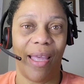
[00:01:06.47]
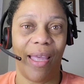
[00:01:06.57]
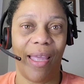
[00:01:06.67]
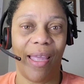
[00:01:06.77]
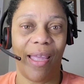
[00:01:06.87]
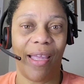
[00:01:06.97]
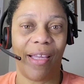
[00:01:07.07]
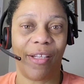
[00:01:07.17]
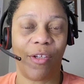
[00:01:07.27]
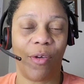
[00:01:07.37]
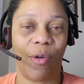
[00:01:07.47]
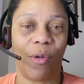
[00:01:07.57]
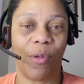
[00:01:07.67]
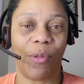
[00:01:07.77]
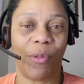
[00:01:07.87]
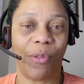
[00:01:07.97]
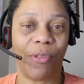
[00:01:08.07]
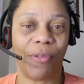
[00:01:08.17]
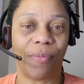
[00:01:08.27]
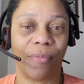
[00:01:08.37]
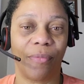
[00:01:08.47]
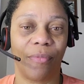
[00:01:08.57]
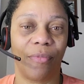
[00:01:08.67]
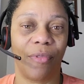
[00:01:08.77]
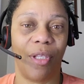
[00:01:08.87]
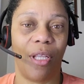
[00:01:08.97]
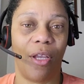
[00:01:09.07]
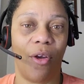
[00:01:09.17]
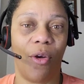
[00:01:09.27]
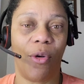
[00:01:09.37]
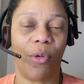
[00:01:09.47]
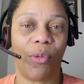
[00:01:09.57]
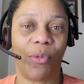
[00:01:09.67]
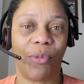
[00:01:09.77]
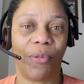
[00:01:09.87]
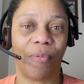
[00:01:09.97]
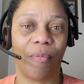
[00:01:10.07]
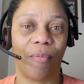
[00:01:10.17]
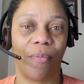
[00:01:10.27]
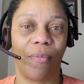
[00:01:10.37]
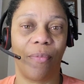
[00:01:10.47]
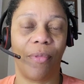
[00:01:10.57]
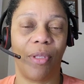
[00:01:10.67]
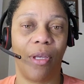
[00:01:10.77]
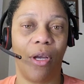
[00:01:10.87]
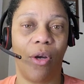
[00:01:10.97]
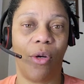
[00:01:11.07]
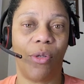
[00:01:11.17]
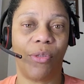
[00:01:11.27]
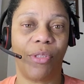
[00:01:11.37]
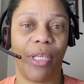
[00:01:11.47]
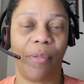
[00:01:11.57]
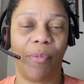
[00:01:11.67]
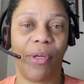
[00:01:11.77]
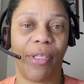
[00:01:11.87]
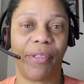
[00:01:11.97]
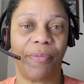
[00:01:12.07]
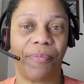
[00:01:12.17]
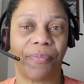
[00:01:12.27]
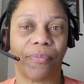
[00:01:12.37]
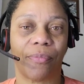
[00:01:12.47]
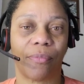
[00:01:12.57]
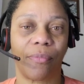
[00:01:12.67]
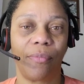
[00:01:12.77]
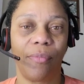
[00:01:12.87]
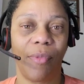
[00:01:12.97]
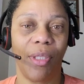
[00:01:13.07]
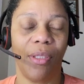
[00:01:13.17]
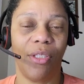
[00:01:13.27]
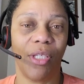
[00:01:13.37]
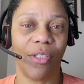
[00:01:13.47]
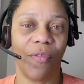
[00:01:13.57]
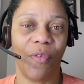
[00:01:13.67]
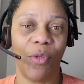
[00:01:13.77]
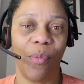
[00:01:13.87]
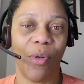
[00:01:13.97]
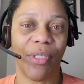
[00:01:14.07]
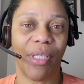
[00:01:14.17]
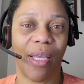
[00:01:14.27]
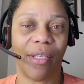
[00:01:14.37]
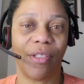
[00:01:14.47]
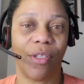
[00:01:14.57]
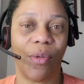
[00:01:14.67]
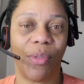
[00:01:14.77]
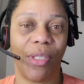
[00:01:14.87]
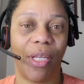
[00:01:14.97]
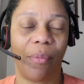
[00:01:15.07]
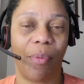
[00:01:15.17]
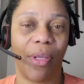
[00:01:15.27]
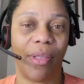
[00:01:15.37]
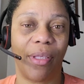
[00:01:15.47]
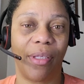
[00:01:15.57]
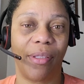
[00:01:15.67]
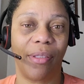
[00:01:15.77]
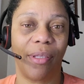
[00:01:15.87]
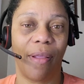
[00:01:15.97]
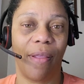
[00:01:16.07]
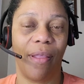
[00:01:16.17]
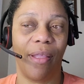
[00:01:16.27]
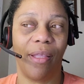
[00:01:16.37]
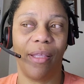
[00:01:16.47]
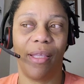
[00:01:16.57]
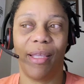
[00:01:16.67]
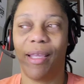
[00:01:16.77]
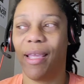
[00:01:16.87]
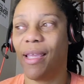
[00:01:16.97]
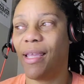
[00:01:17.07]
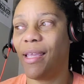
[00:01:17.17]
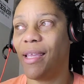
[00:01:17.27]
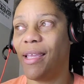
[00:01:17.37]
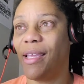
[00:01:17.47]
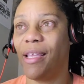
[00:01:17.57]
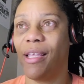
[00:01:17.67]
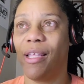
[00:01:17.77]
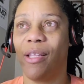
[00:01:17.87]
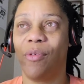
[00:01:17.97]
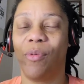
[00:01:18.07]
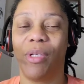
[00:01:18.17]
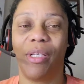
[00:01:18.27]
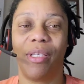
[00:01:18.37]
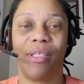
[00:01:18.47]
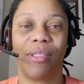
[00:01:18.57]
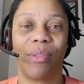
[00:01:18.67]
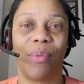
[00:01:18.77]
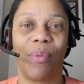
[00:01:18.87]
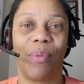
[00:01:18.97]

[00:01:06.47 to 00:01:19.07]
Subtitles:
And hold. Hold. Hold that breath. Just a few more seconds holding that breath in. And release.